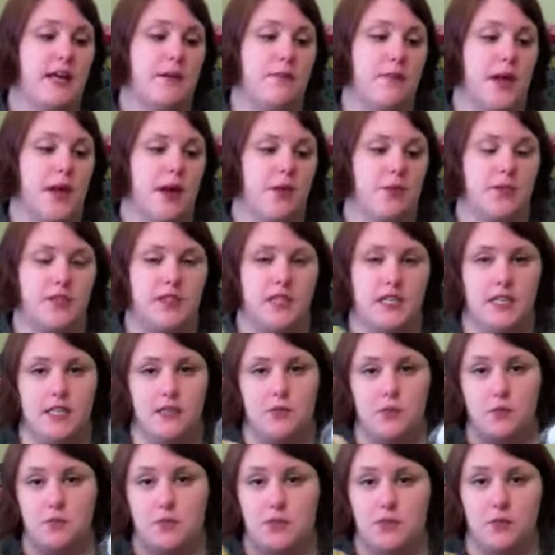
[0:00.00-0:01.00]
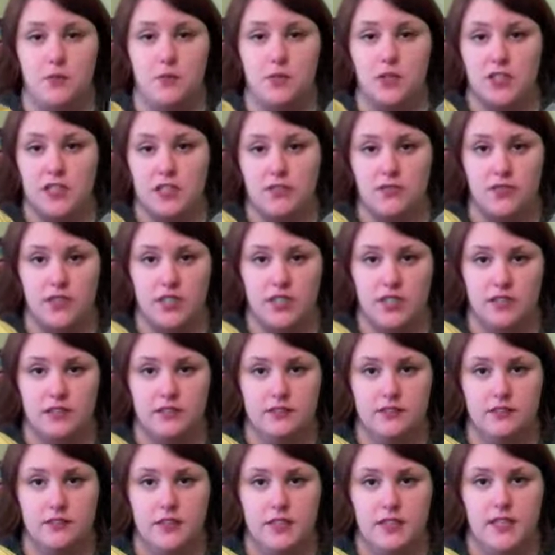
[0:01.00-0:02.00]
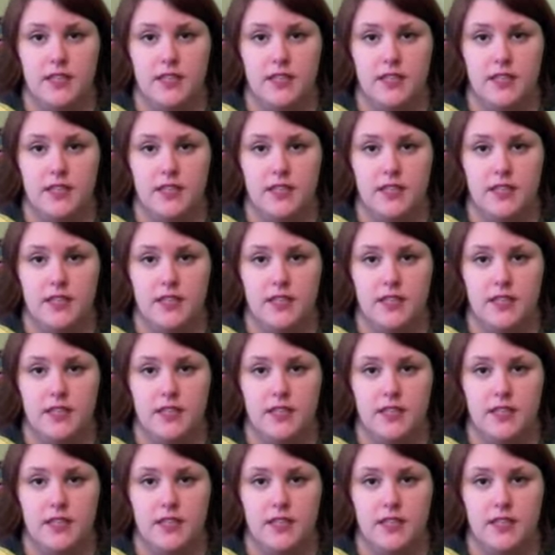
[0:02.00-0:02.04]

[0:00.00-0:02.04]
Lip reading: a pair with these would be really fun.